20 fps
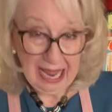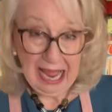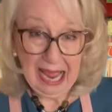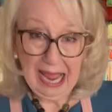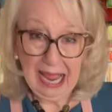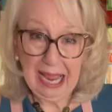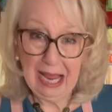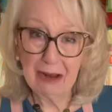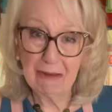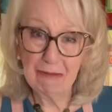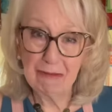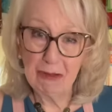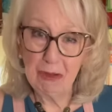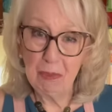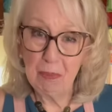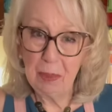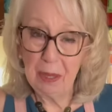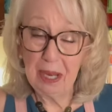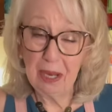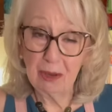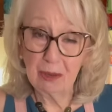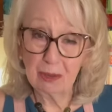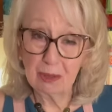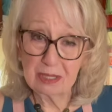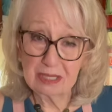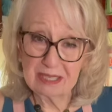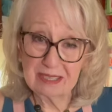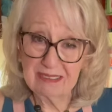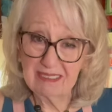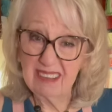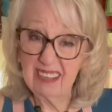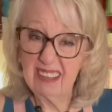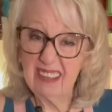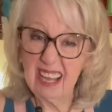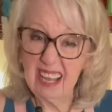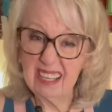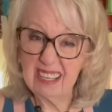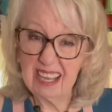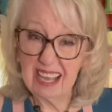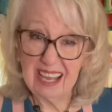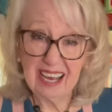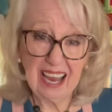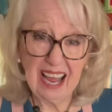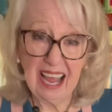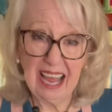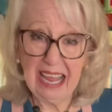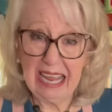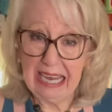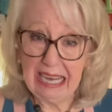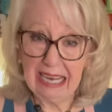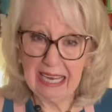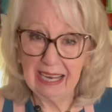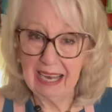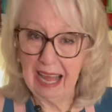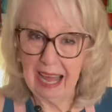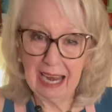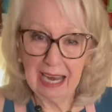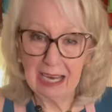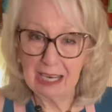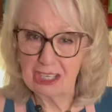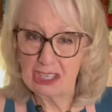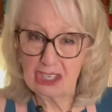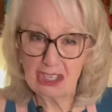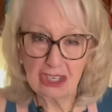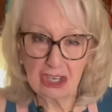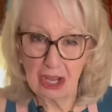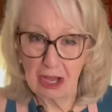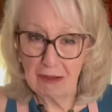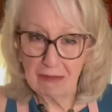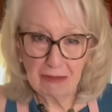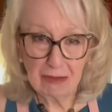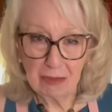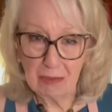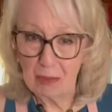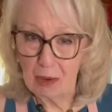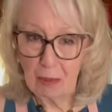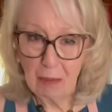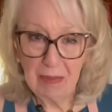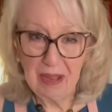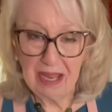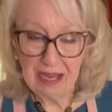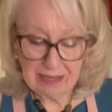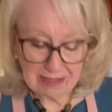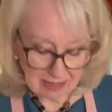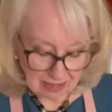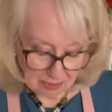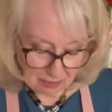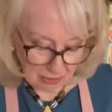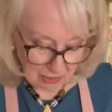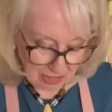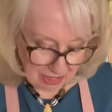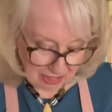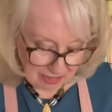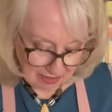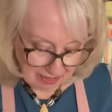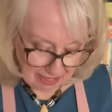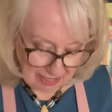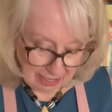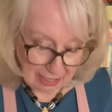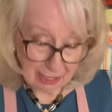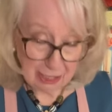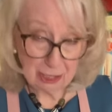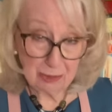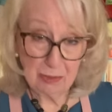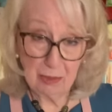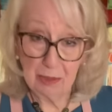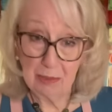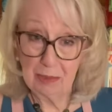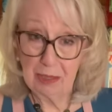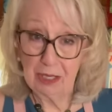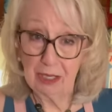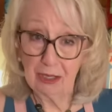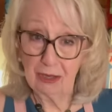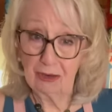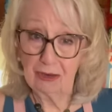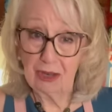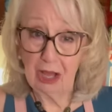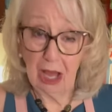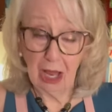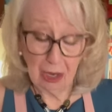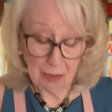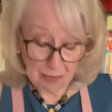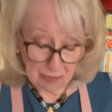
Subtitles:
and a few pickles, and I ate it. I didn't stuff them or mix them or anything. I just put me a little dollop